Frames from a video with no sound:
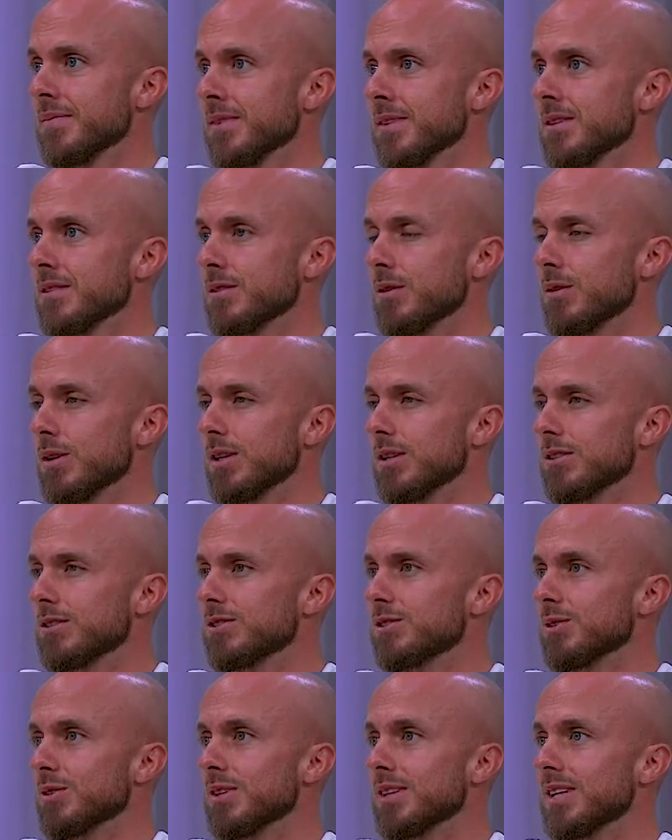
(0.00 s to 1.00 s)
So he has
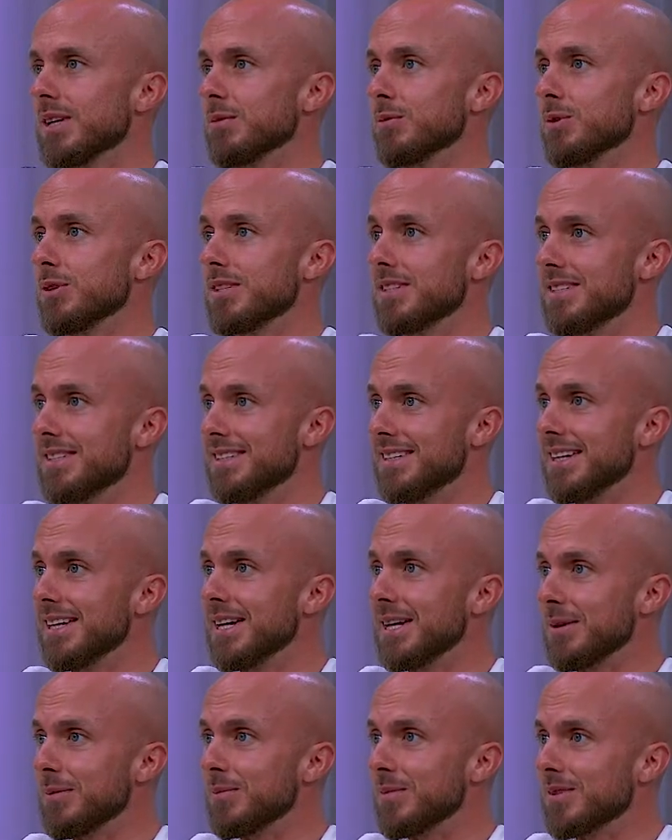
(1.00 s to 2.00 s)
certainly
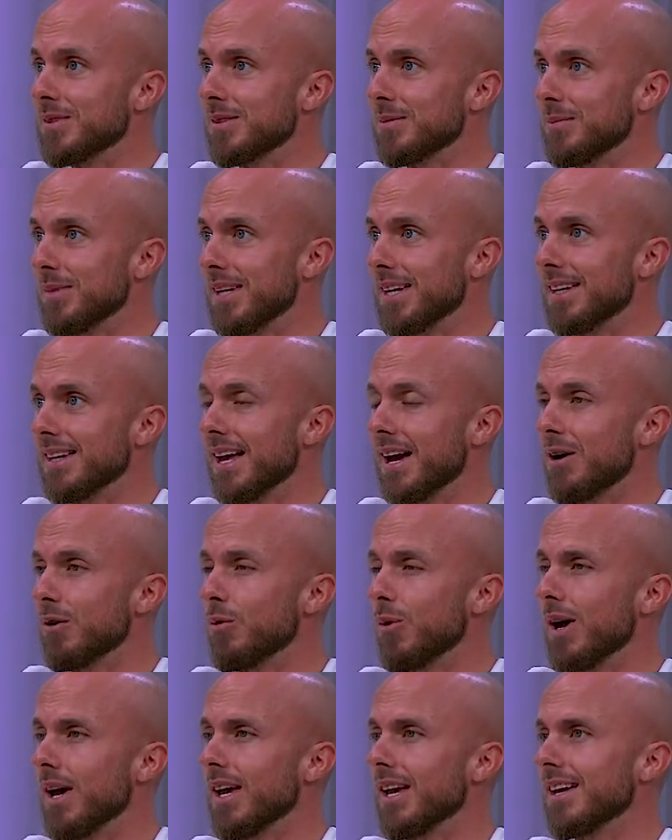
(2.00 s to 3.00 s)
redeemed me in that
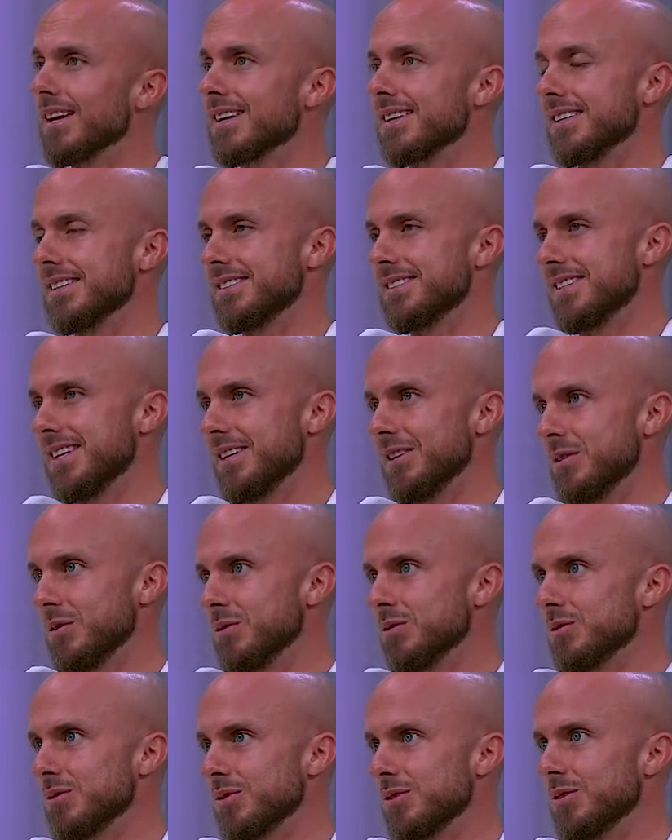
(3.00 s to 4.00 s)
way and
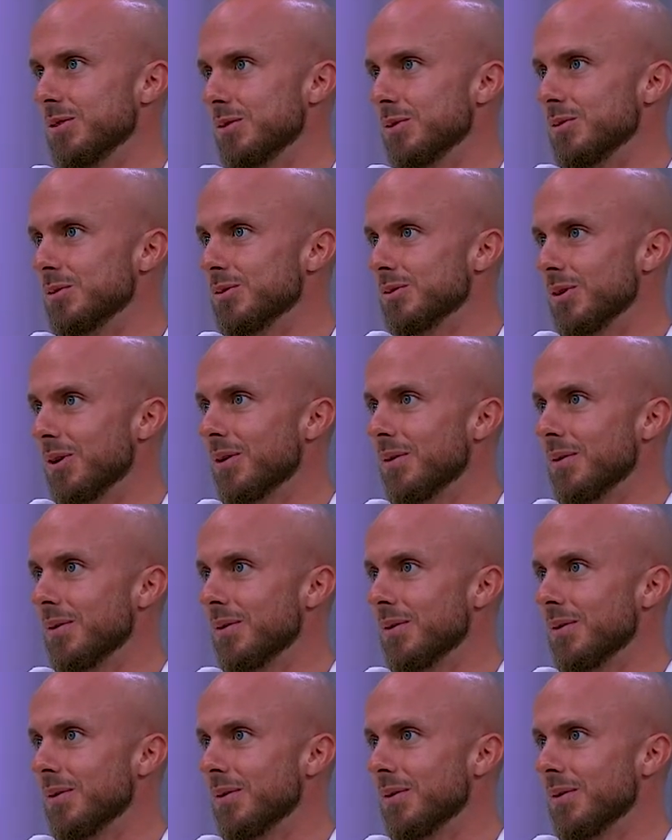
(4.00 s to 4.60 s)
continues to do so.